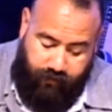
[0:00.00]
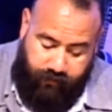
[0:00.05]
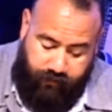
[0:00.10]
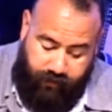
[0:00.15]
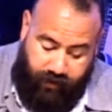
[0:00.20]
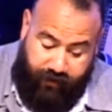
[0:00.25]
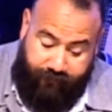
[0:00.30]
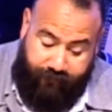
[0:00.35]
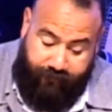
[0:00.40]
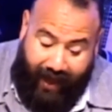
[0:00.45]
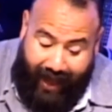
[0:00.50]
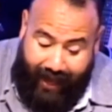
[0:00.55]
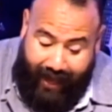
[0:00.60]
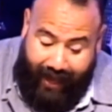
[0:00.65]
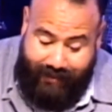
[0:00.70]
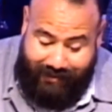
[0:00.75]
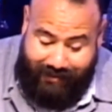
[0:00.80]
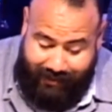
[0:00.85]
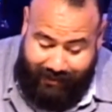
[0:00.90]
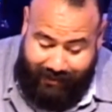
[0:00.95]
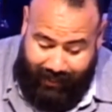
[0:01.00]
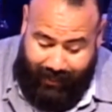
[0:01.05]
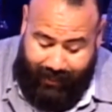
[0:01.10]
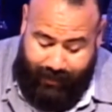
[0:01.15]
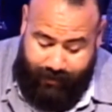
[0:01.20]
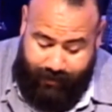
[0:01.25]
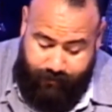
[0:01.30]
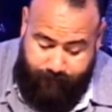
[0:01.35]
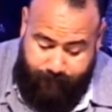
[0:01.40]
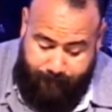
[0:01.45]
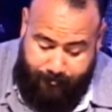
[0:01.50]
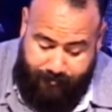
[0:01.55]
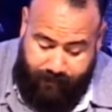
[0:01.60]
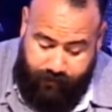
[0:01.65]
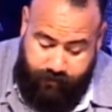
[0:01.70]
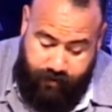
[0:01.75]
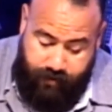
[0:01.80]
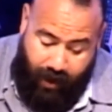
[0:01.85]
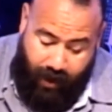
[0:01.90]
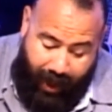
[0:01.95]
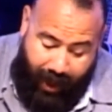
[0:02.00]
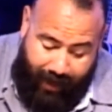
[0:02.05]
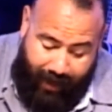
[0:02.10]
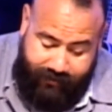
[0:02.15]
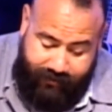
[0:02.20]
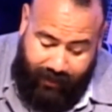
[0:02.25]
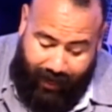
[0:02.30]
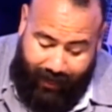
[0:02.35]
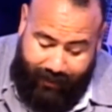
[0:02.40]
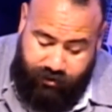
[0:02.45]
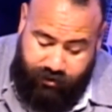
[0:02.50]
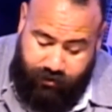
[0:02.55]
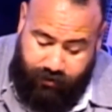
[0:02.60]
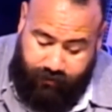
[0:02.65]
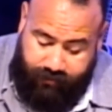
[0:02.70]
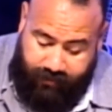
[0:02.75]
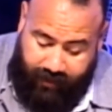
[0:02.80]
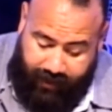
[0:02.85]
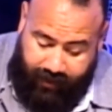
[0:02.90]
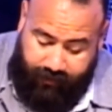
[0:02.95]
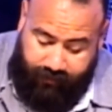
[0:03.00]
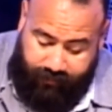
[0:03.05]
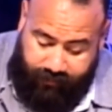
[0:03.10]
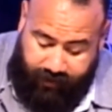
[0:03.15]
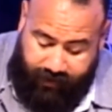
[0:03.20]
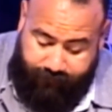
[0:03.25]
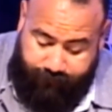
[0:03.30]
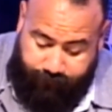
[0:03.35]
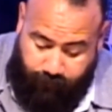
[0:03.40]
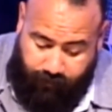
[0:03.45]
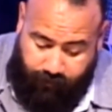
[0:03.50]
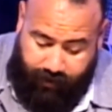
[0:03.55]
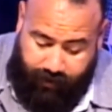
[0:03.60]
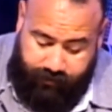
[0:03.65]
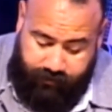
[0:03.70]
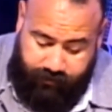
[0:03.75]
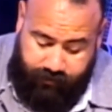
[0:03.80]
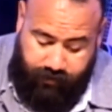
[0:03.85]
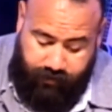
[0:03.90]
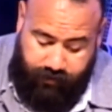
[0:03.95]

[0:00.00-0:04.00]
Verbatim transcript: That if I sin not, I should thank thee for it